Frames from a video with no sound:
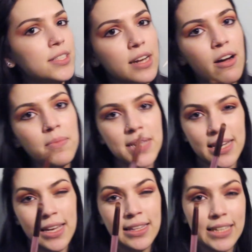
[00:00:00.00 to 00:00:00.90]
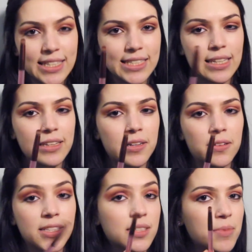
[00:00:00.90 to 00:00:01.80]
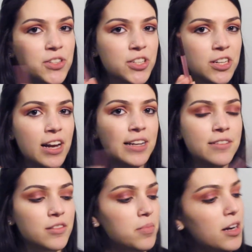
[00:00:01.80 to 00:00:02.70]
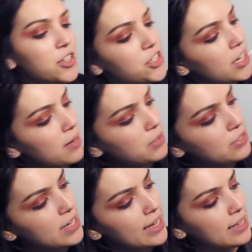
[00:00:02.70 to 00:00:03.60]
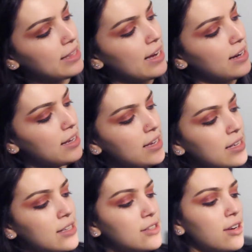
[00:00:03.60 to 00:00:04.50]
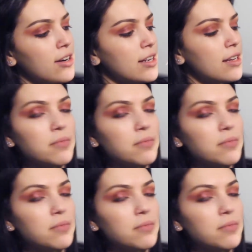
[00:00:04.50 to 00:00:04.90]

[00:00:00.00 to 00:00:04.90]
So now I'm taking this little smudger end of the brush and I'm taking that dark